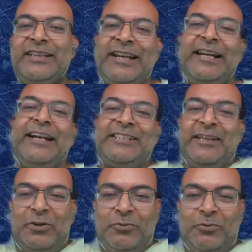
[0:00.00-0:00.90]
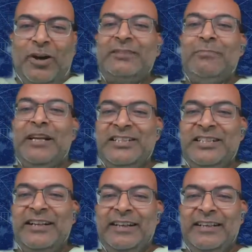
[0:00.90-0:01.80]
in addition to what is
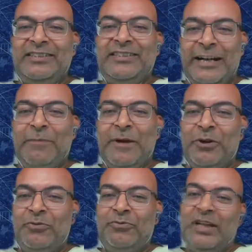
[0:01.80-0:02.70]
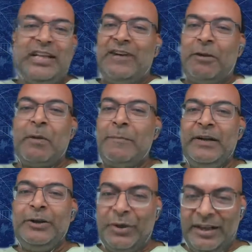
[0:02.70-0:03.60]
mentioned in a statement of work, our people
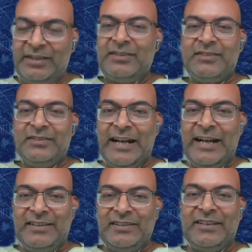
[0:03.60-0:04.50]
do it, right?